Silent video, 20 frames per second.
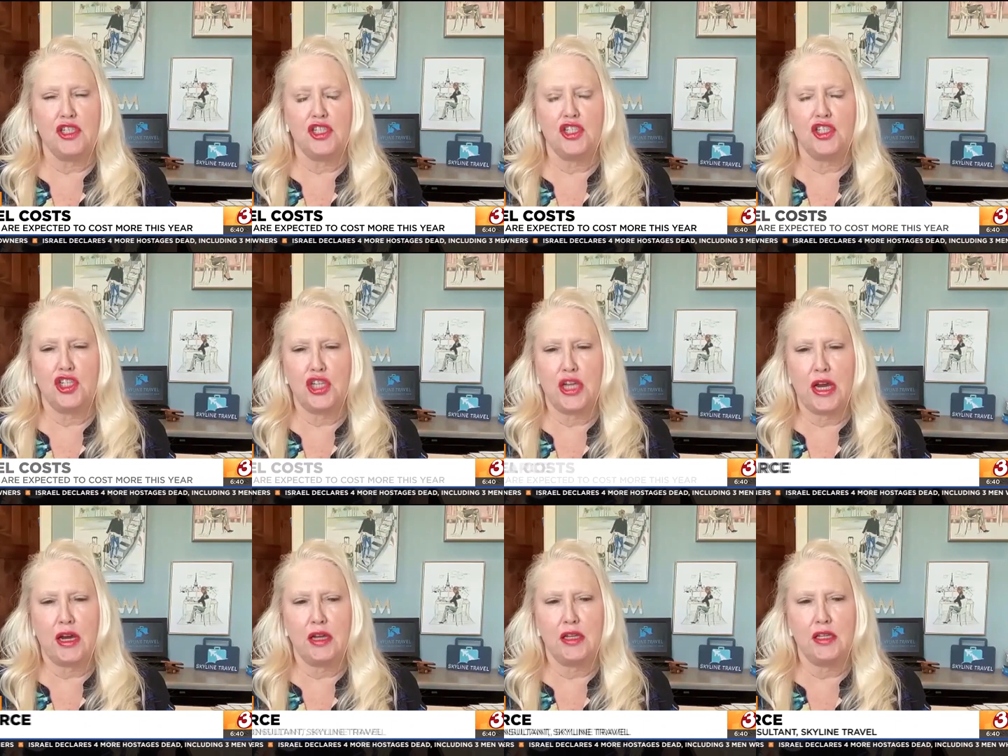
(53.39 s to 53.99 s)
They're just
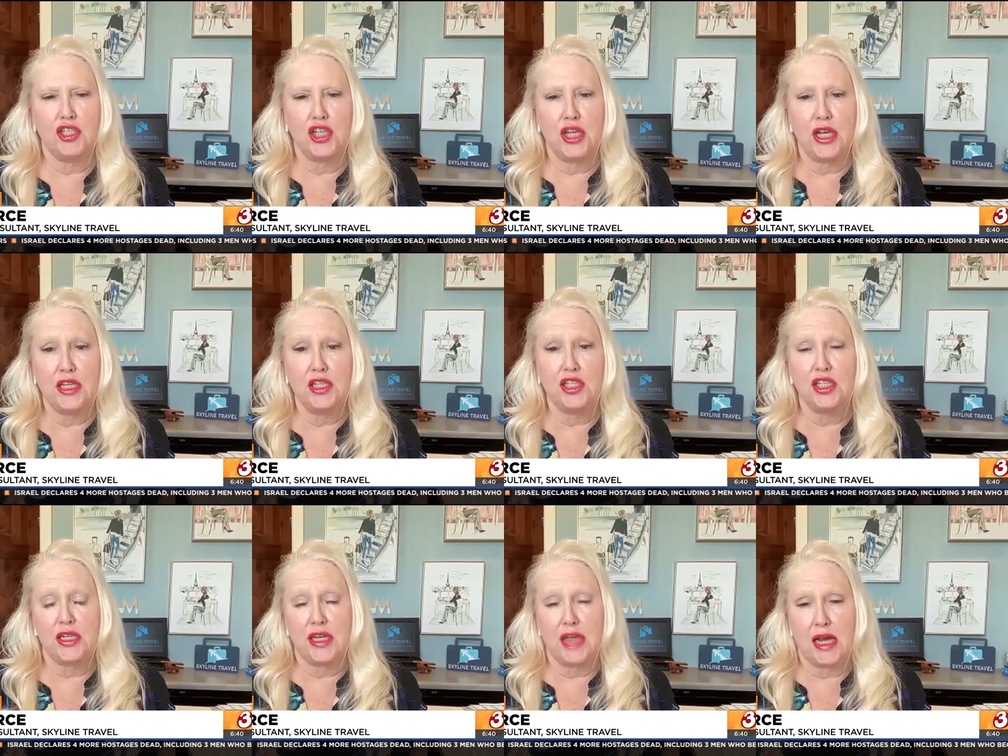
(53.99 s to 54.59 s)

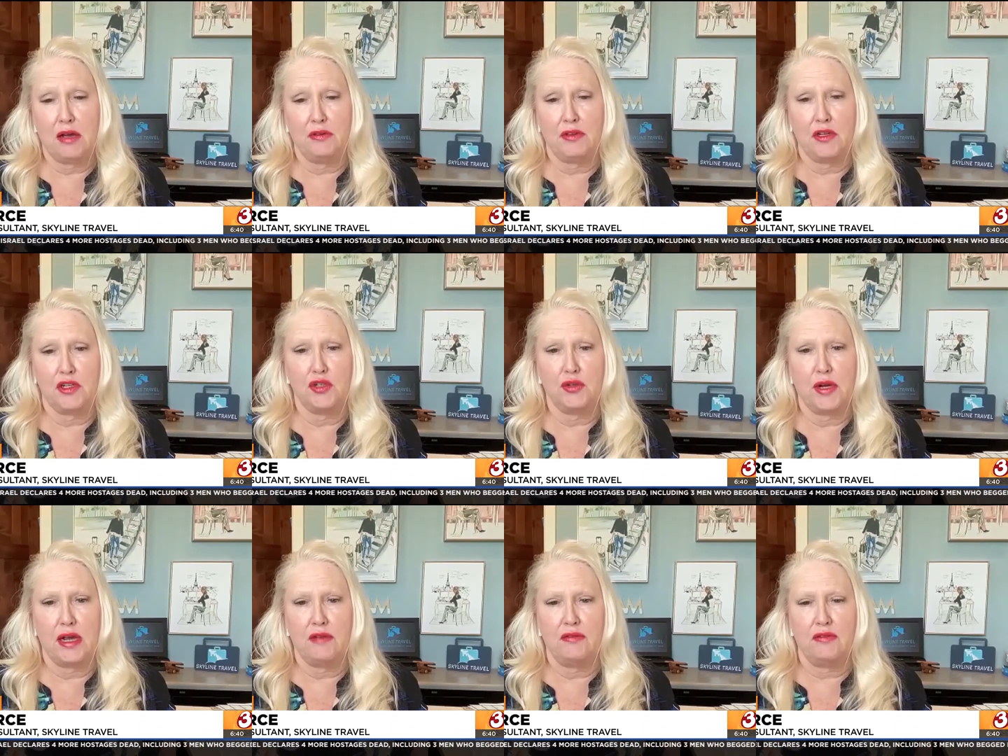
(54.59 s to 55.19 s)
changing how they're
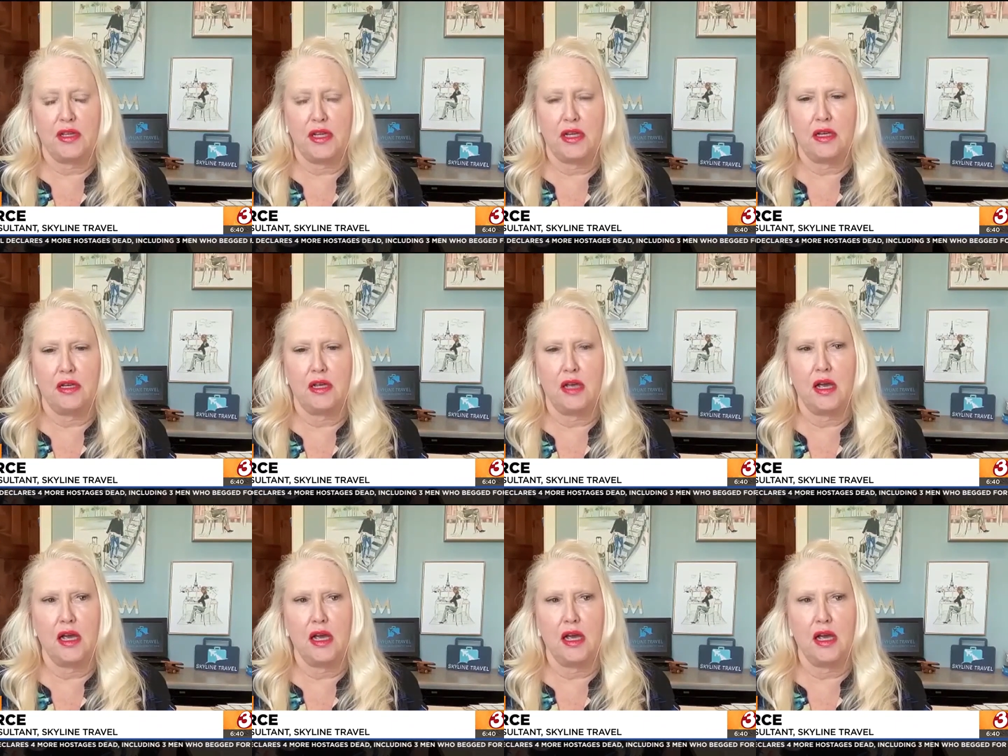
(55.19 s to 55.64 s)
traveling.